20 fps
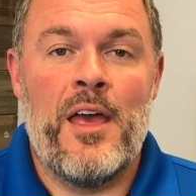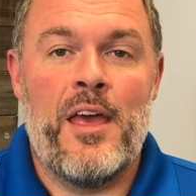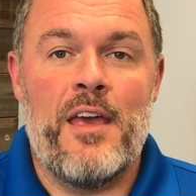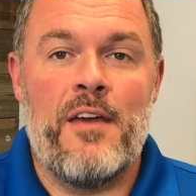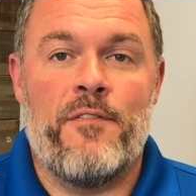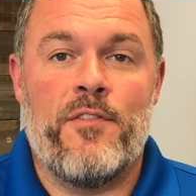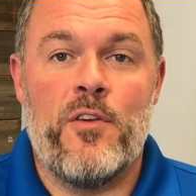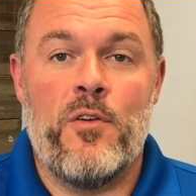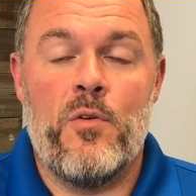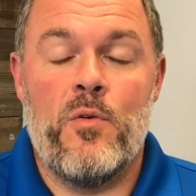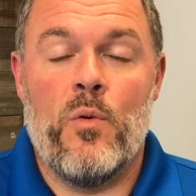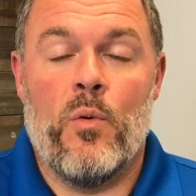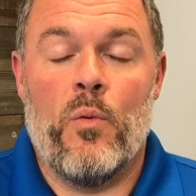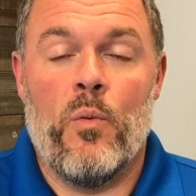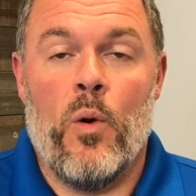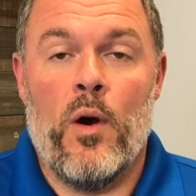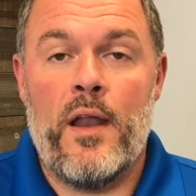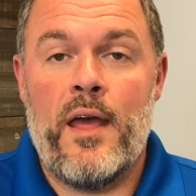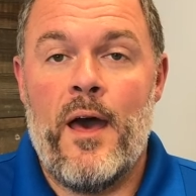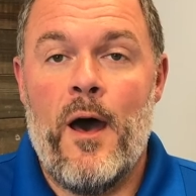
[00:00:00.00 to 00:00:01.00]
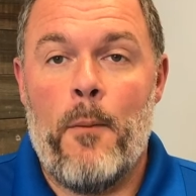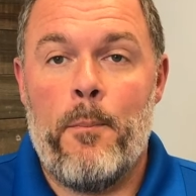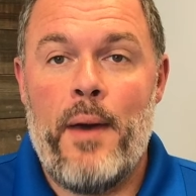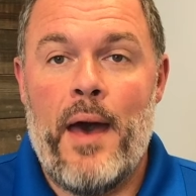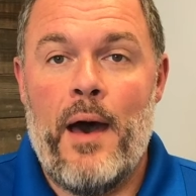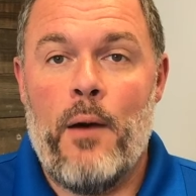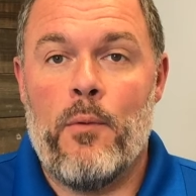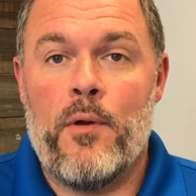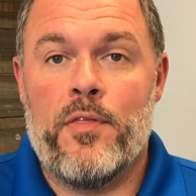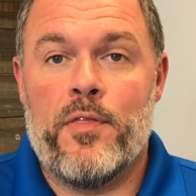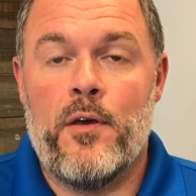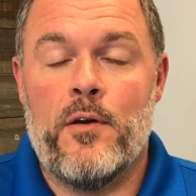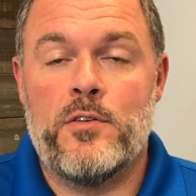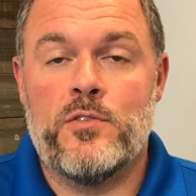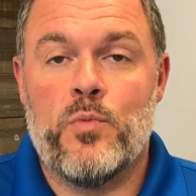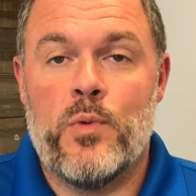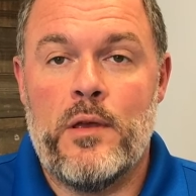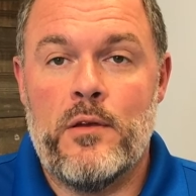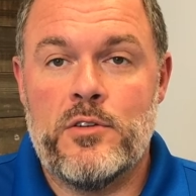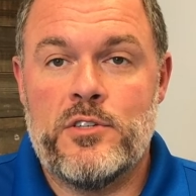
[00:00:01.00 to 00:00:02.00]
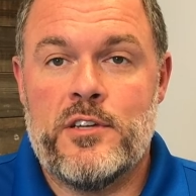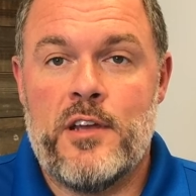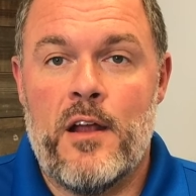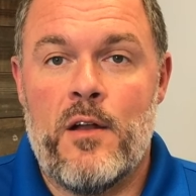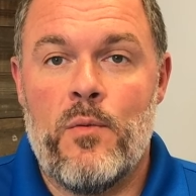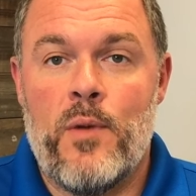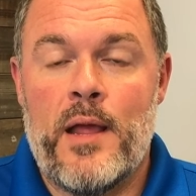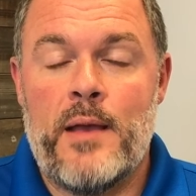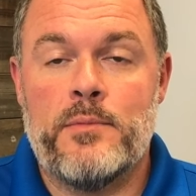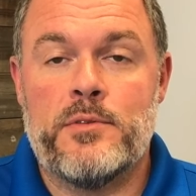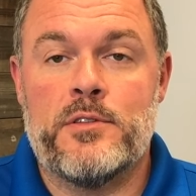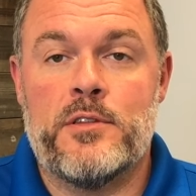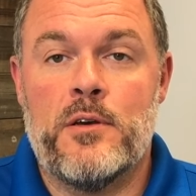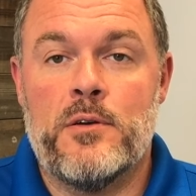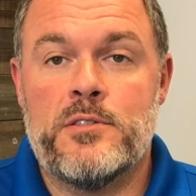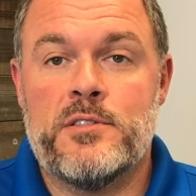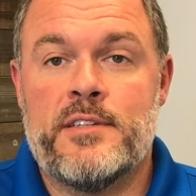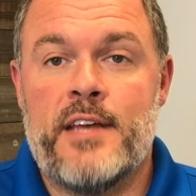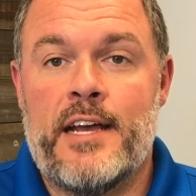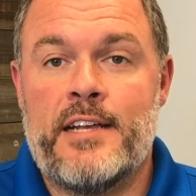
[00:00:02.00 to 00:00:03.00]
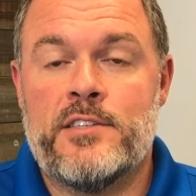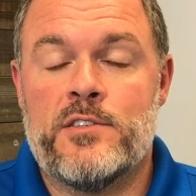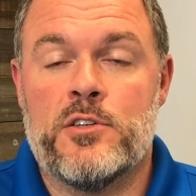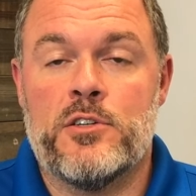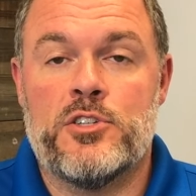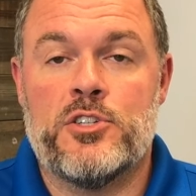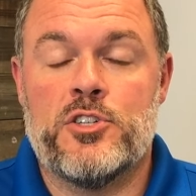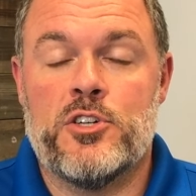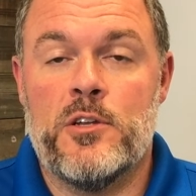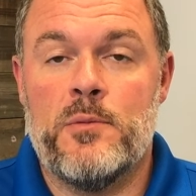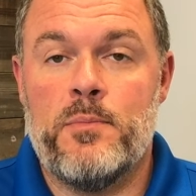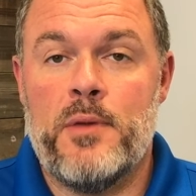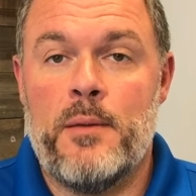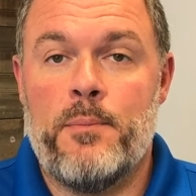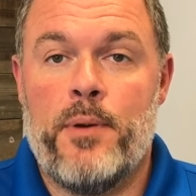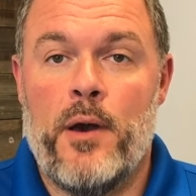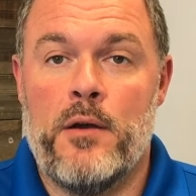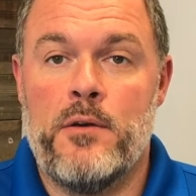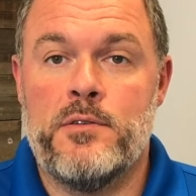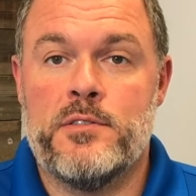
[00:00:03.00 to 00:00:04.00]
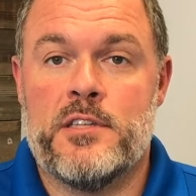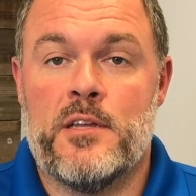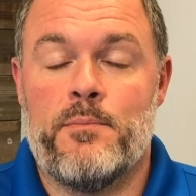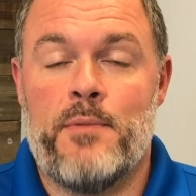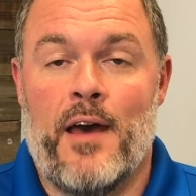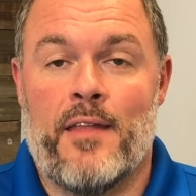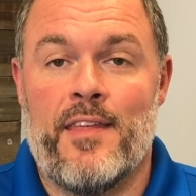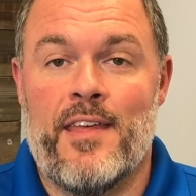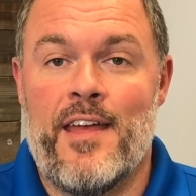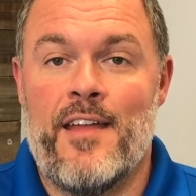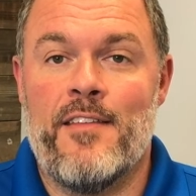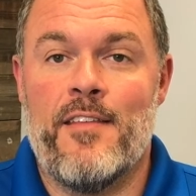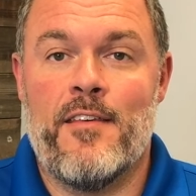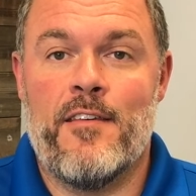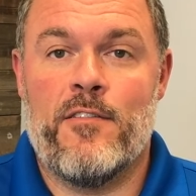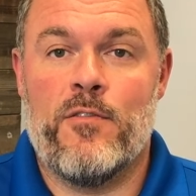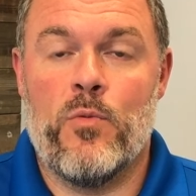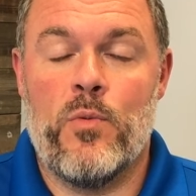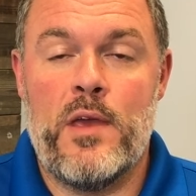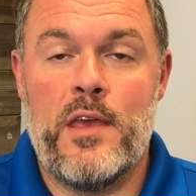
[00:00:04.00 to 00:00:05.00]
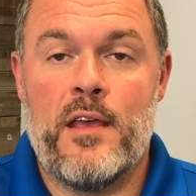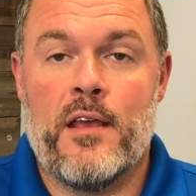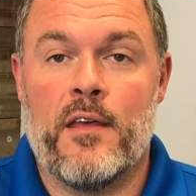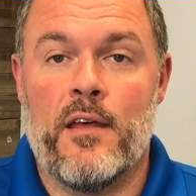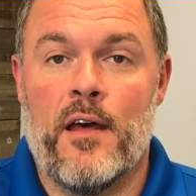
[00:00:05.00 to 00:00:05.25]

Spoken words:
If you want to help out with those wheelchair ramps, those dates should be posted by the end of this week.